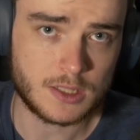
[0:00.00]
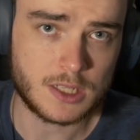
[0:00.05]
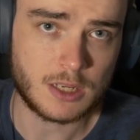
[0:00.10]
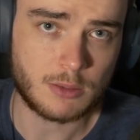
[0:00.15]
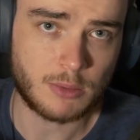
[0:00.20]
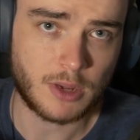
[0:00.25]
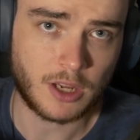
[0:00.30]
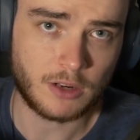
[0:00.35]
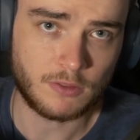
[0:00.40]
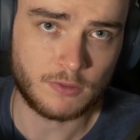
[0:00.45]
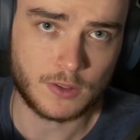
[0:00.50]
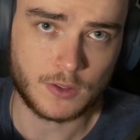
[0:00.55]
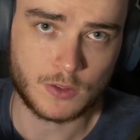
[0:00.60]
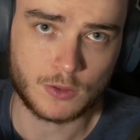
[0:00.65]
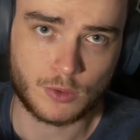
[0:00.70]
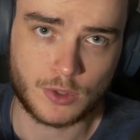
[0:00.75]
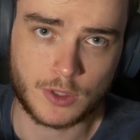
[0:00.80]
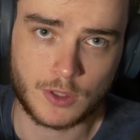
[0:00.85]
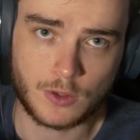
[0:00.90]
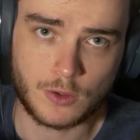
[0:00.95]
The D-pad
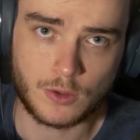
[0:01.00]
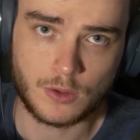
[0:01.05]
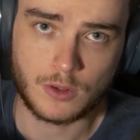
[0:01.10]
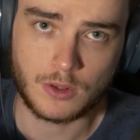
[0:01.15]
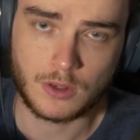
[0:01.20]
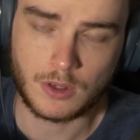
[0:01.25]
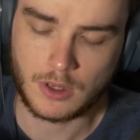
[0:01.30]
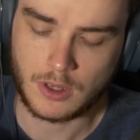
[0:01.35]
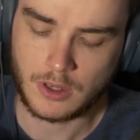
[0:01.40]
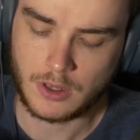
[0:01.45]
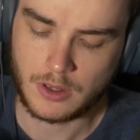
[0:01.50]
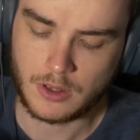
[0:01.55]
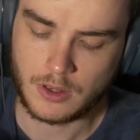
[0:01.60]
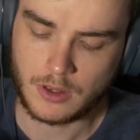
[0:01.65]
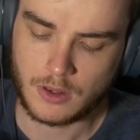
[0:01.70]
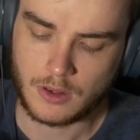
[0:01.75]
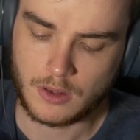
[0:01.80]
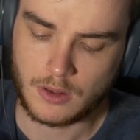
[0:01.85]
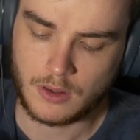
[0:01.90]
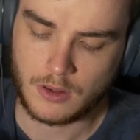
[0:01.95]
feels really good.
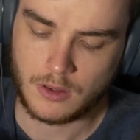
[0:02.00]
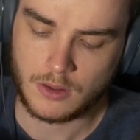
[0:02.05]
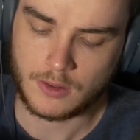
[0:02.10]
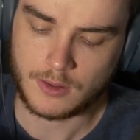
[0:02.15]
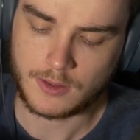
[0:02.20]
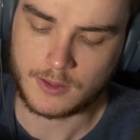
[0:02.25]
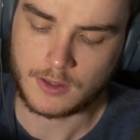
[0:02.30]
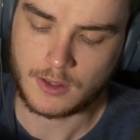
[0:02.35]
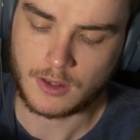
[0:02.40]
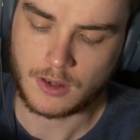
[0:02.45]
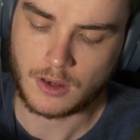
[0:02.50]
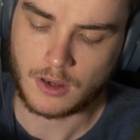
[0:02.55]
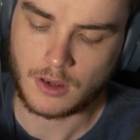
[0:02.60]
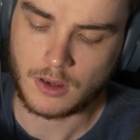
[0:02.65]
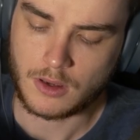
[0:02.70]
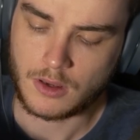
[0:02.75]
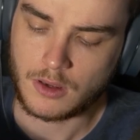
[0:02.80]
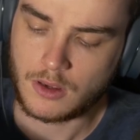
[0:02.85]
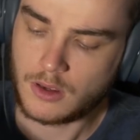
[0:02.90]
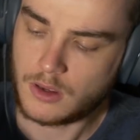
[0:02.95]
It's
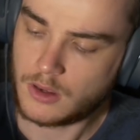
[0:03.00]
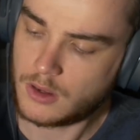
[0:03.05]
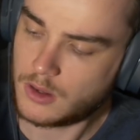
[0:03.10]
like